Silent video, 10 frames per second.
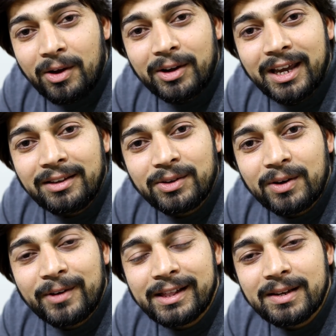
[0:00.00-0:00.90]
Okay,
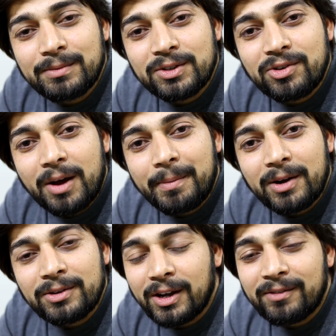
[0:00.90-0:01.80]
you're welcome to drop
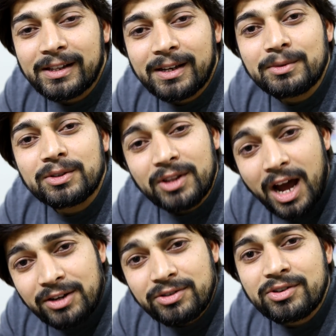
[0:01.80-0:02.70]
out, you're welcome to
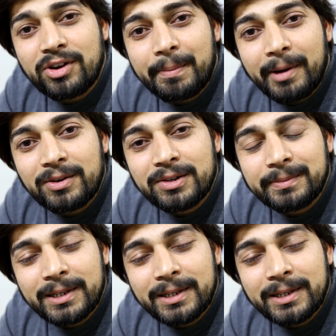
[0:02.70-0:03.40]
not to drop out,